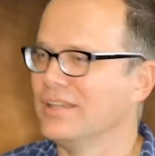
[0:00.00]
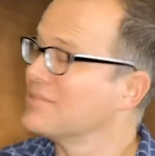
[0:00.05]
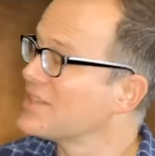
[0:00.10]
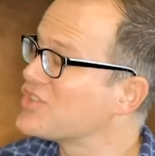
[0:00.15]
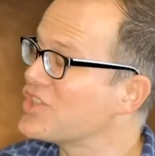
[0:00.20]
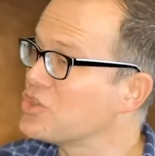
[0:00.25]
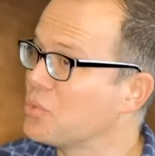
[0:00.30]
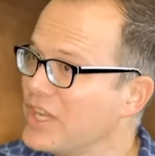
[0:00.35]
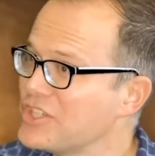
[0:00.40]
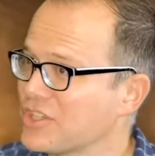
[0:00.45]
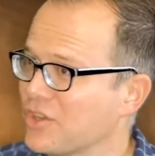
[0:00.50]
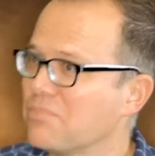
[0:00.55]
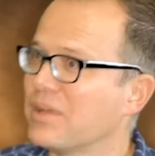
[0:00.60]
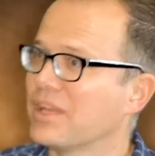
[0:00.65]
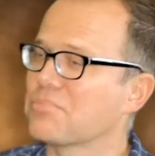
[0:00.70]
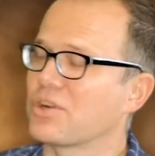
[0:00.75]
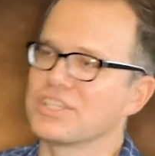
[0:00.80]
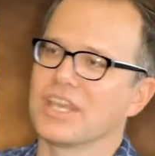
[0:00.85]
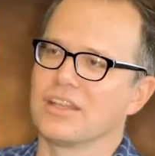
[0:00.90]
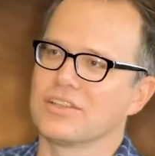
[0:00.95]
Situational, but in
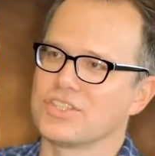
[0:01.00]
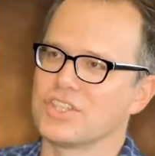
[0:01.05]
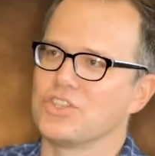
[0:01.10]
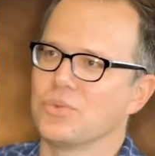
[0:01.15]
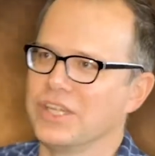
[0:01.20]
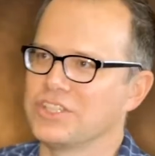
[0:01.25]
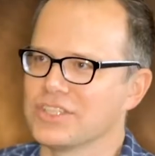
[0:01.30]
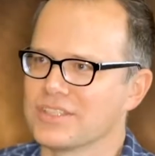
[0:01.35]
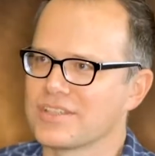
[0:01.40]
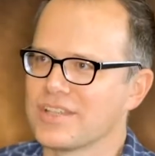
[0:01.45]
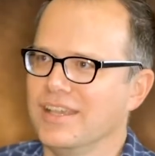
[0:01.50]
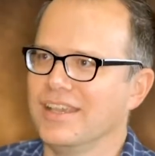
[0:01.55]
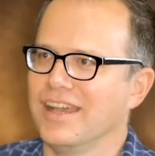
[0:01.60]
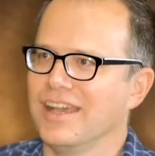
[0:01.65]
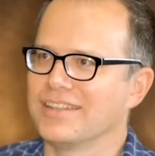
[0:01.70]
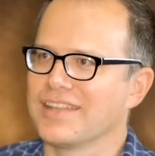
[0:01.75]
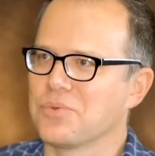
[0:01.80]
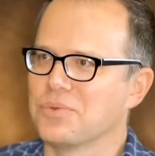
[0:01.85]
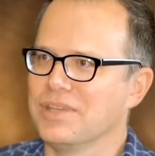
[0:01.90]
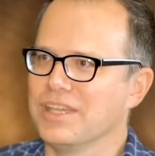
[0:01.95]
particular situations,
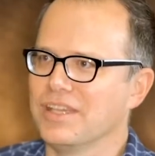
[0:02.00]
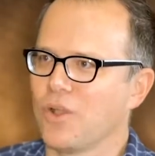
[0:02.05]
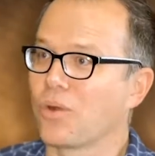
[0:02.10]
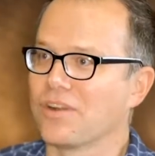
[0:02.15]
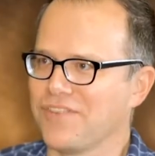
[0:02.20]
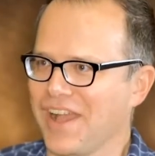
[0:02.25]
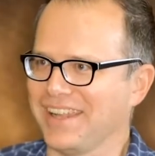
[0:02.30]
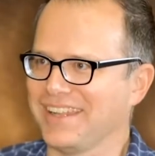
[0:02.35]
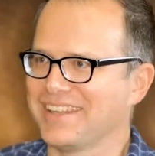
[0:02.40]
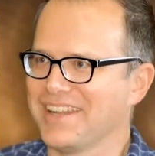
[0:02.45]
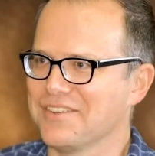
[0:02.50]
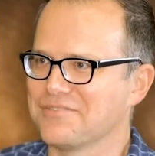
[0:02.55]
that would be horrifying.